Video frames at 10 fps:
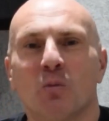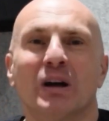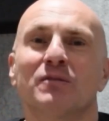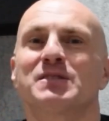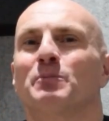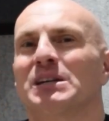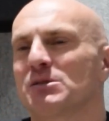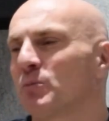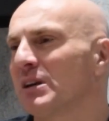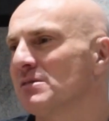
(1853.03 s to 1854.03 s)
One of the best
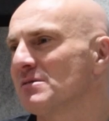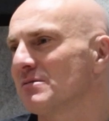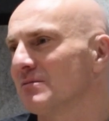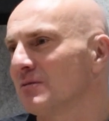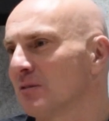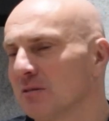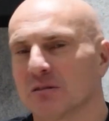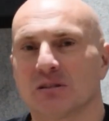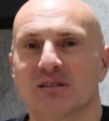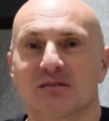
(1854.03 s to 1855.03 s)
ways to
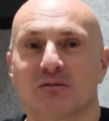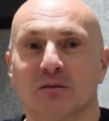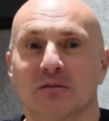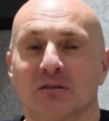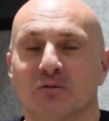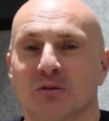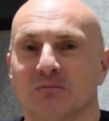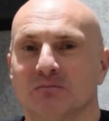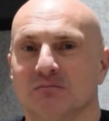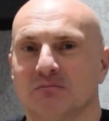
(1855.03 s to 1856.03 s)
learn is to learn from
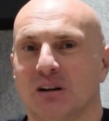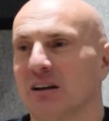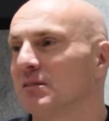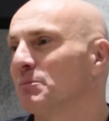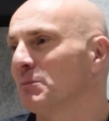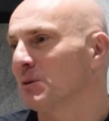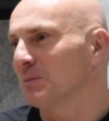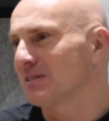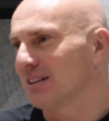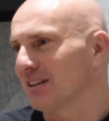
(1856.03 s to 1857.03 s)
other
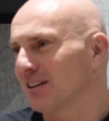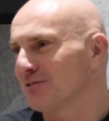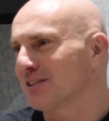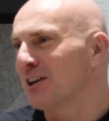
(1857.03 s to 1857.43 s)
people's mistakes. Yeah.